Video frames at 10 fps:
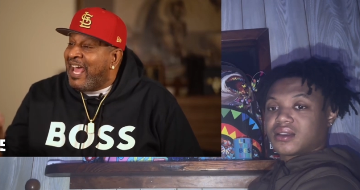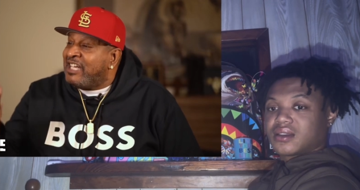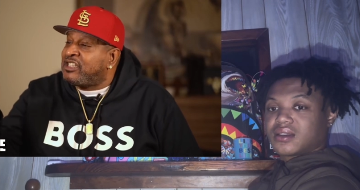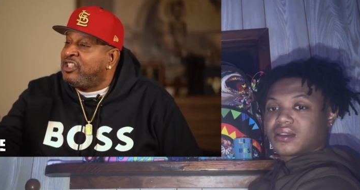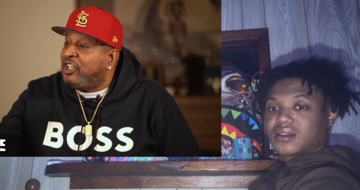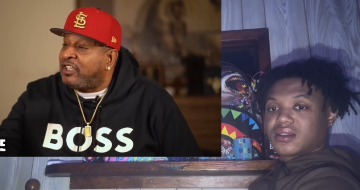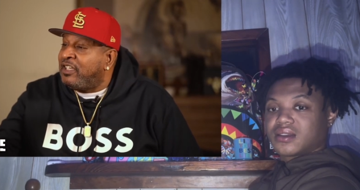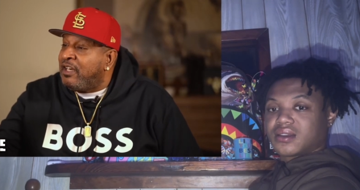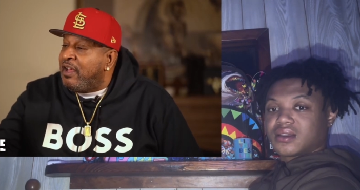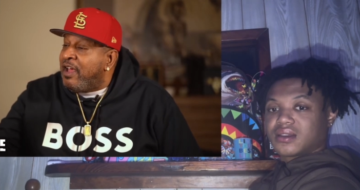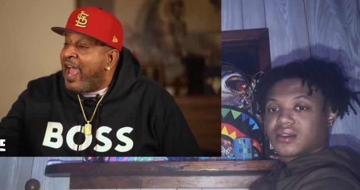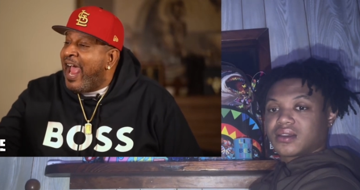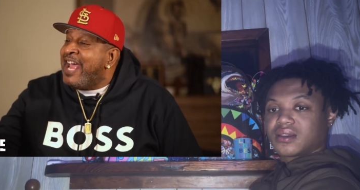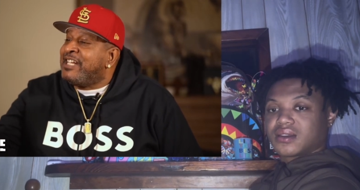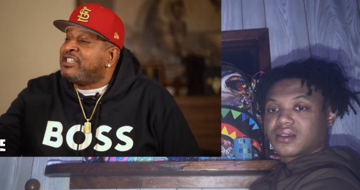Speaker 1: is looking
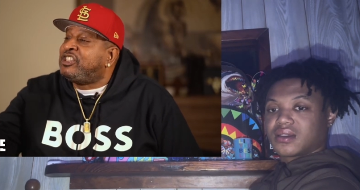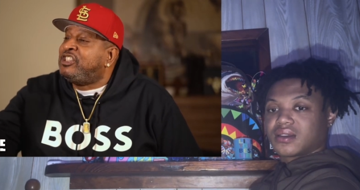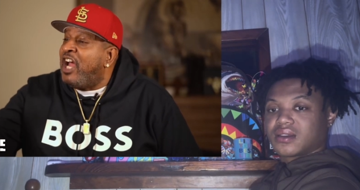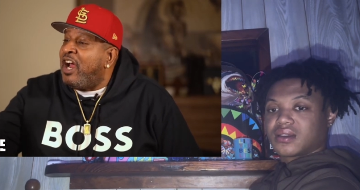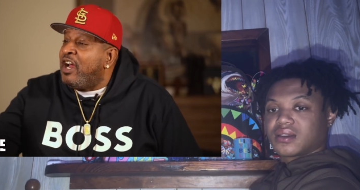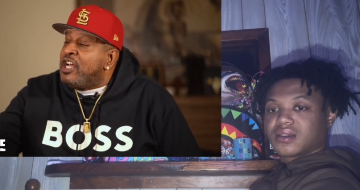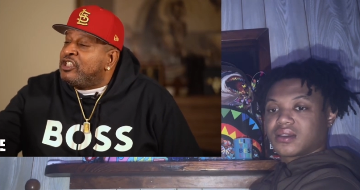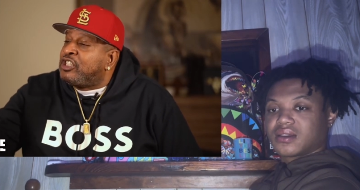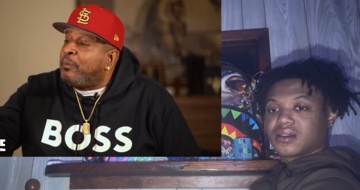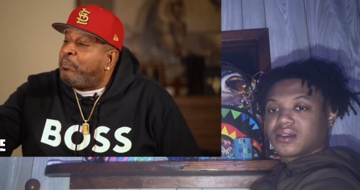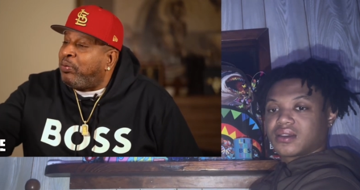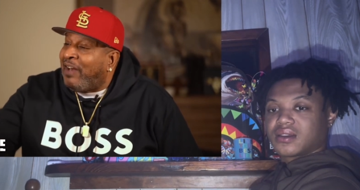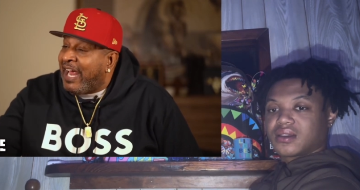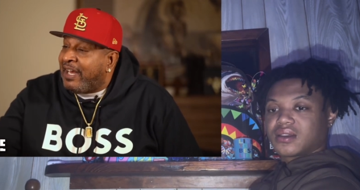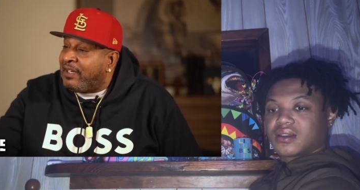and it's there to
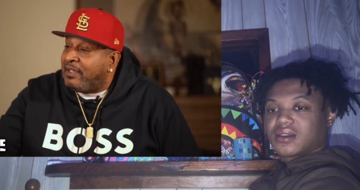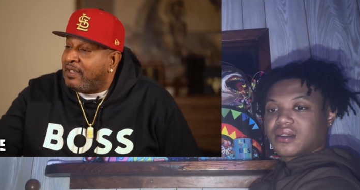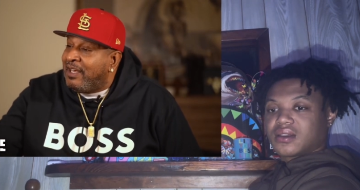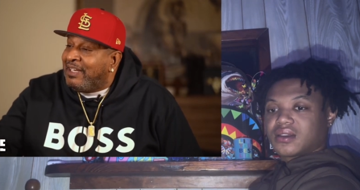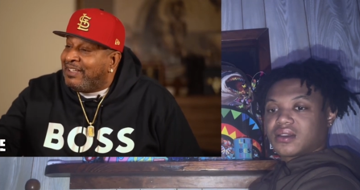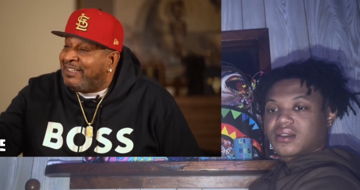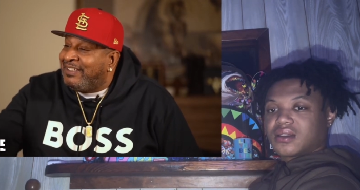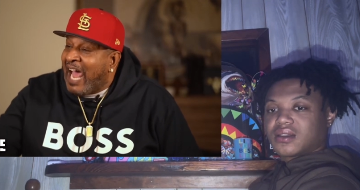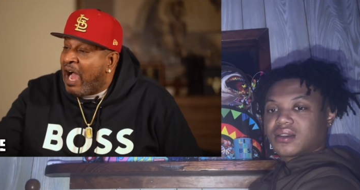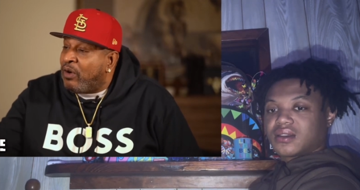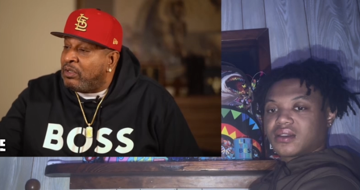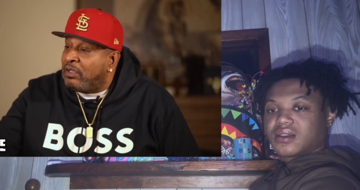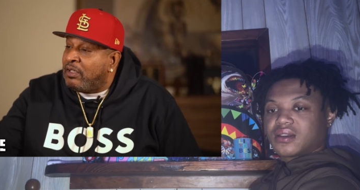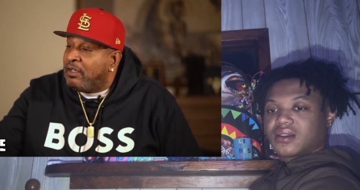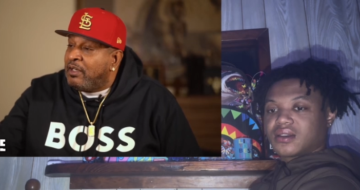plant doubt
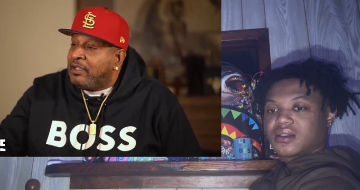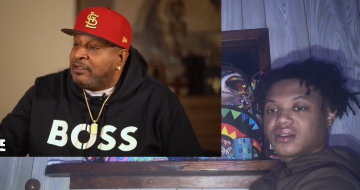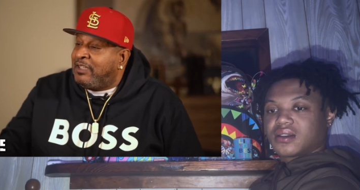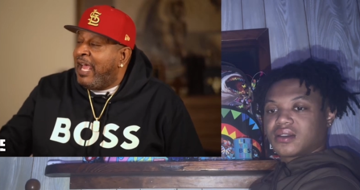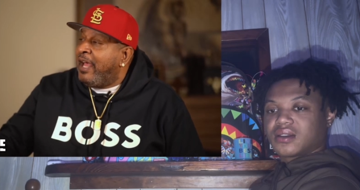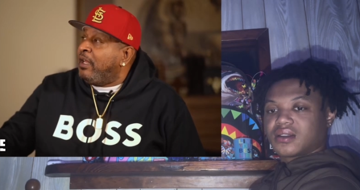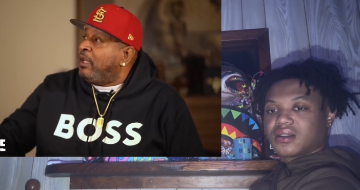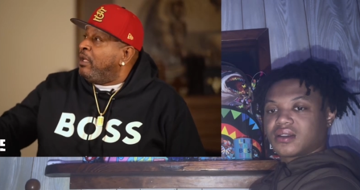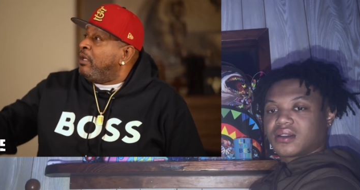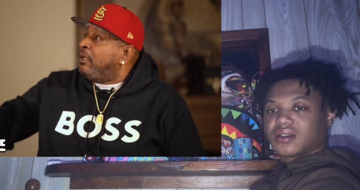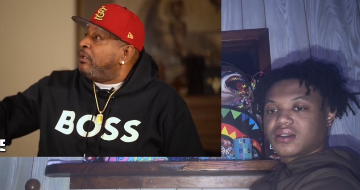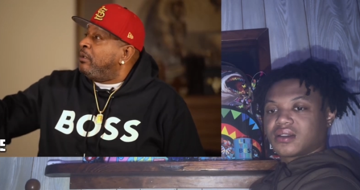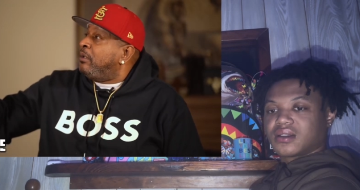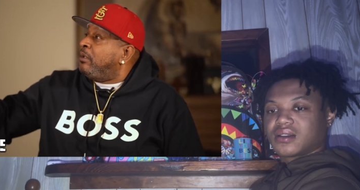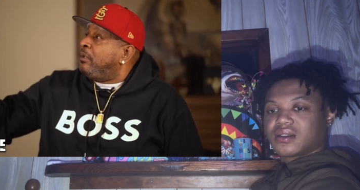that
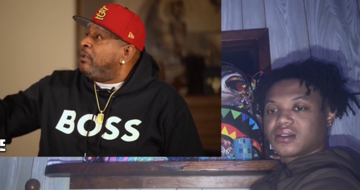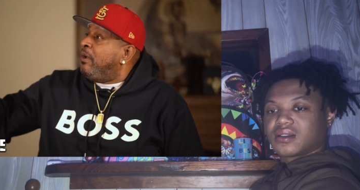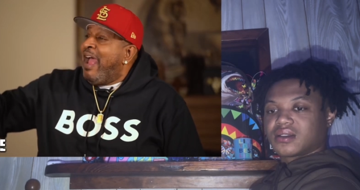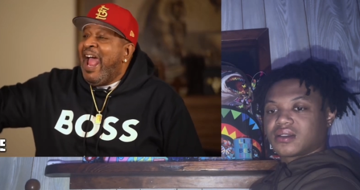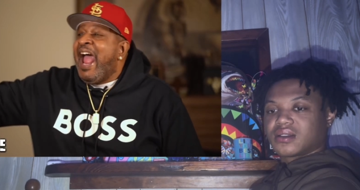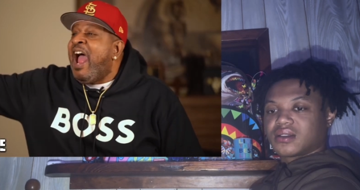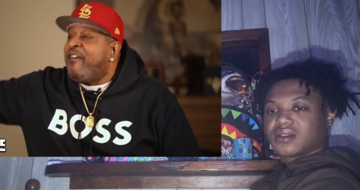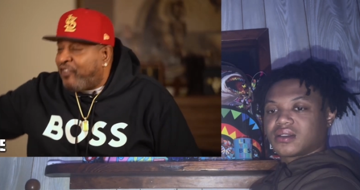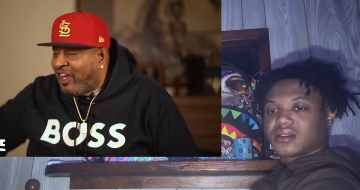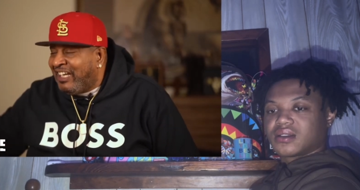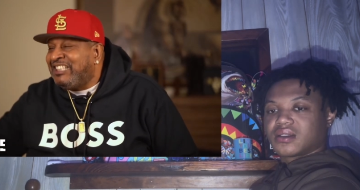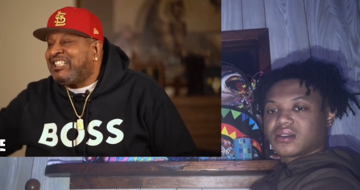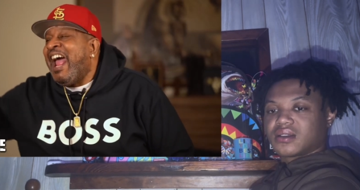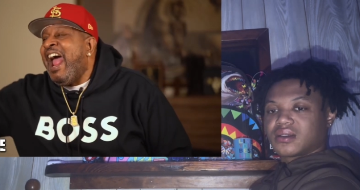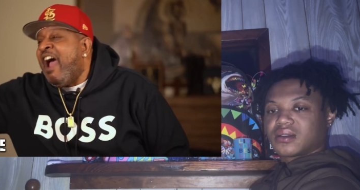half, at
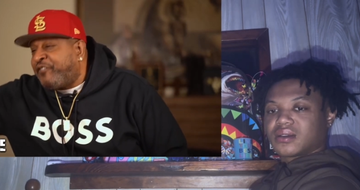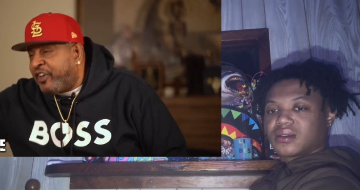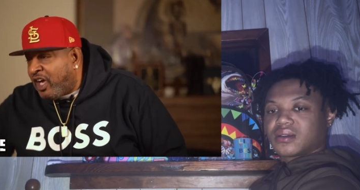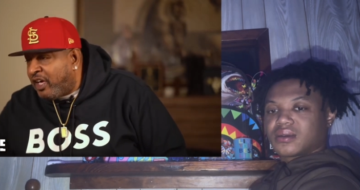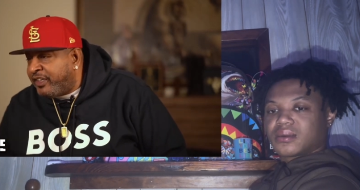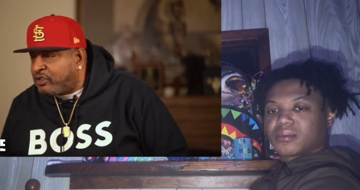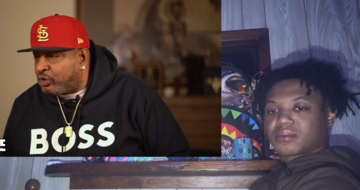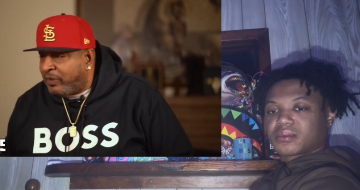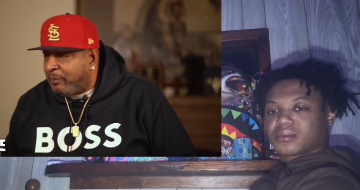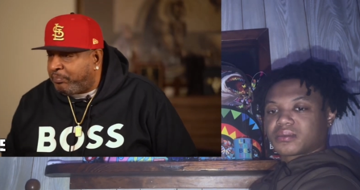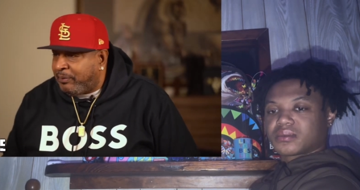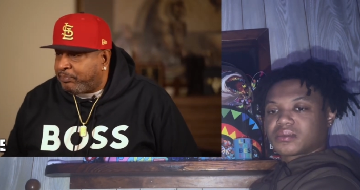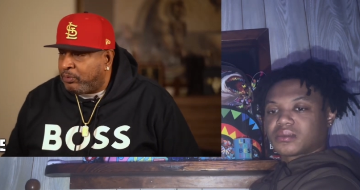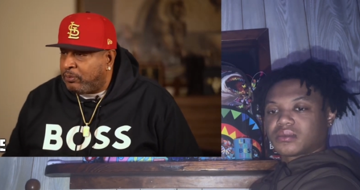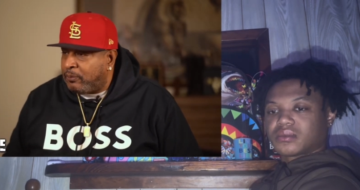least half of the 120
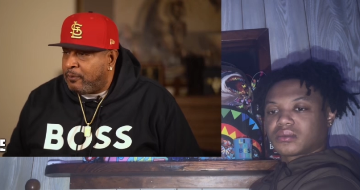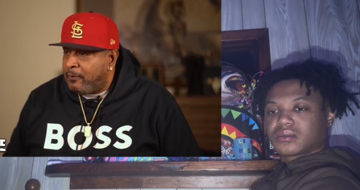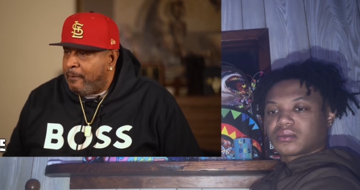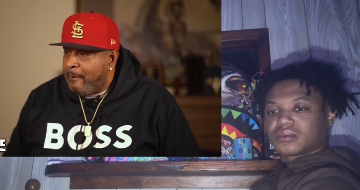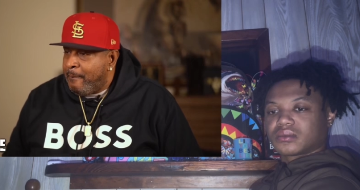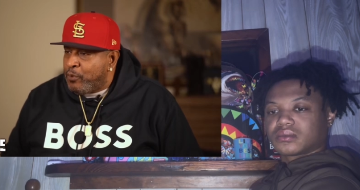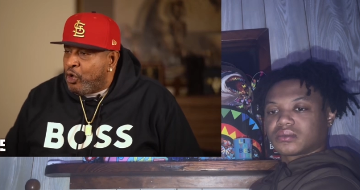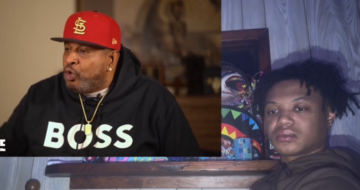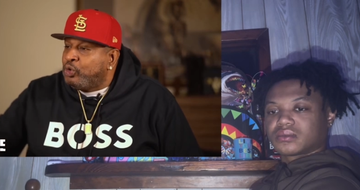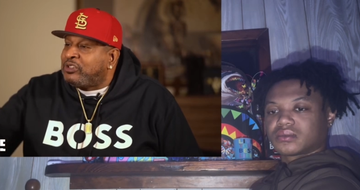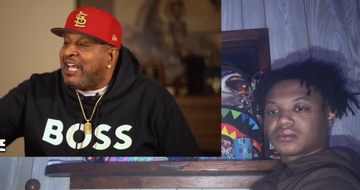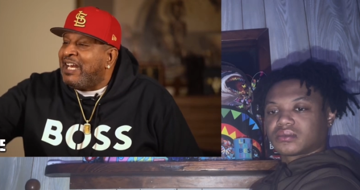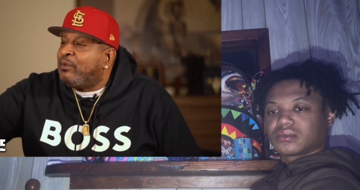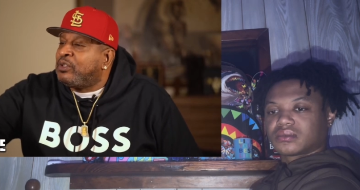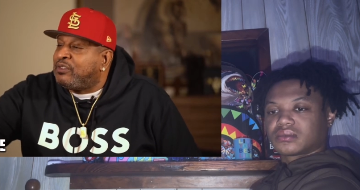people who say
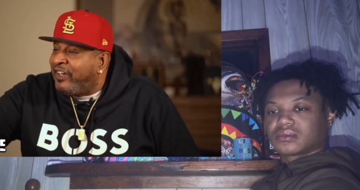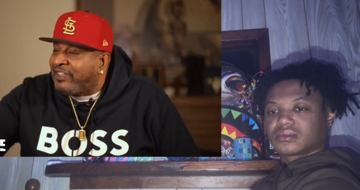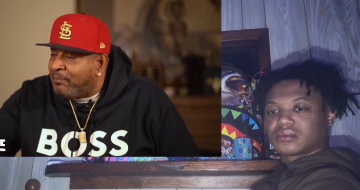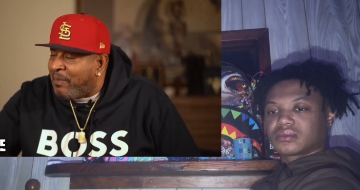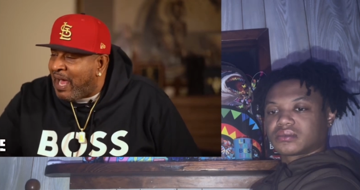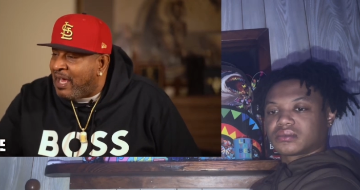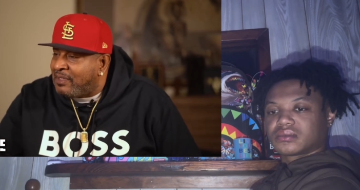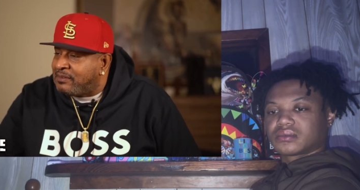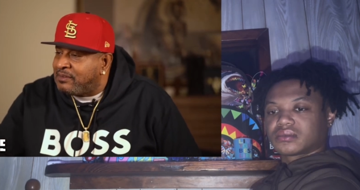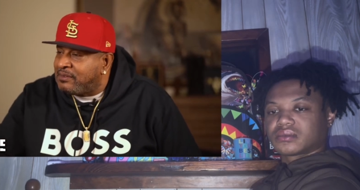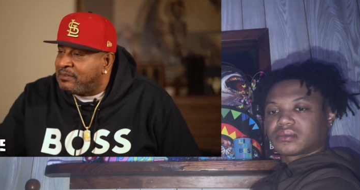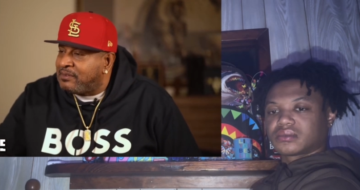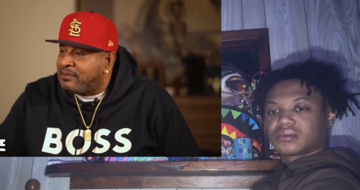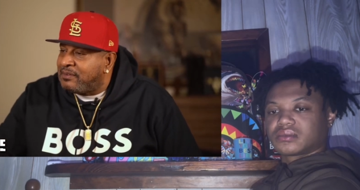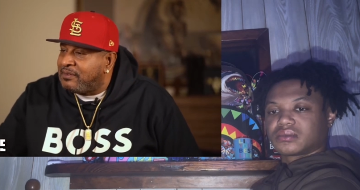they was victimized
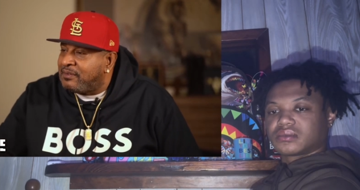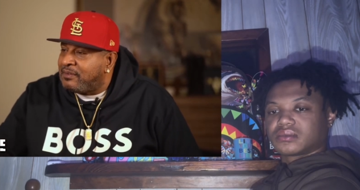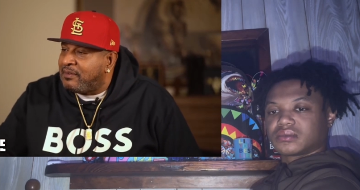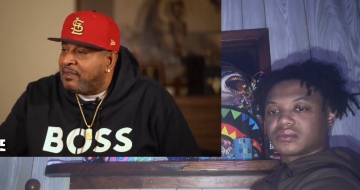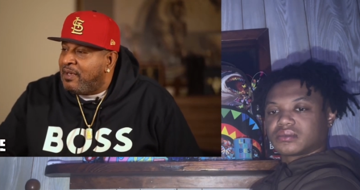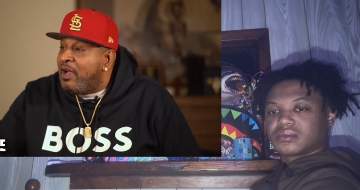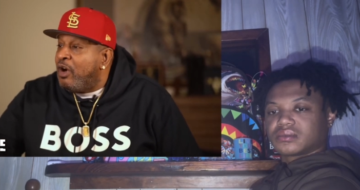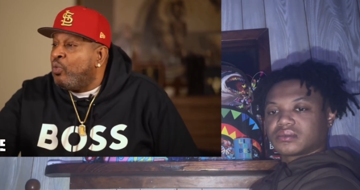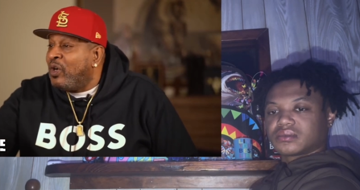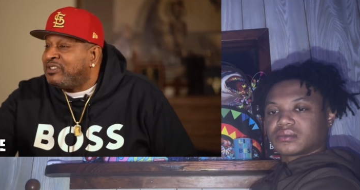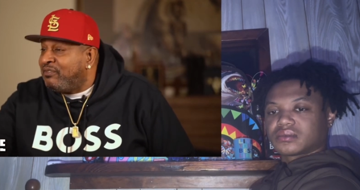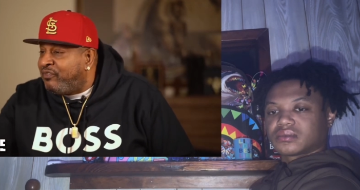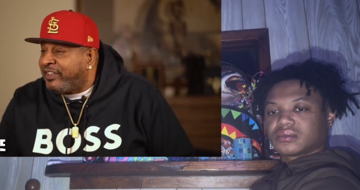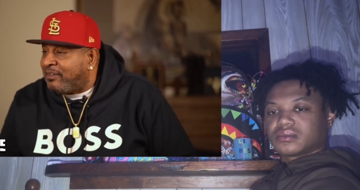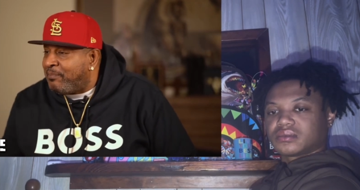wasn't
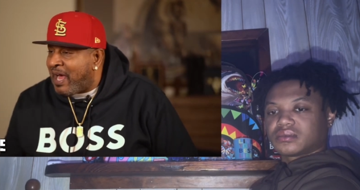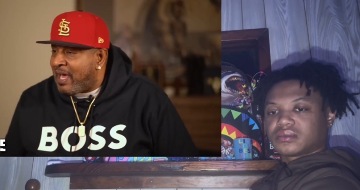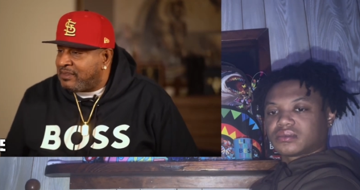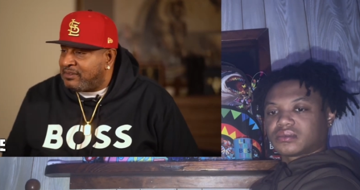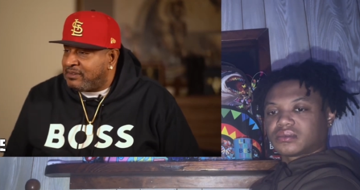victimized.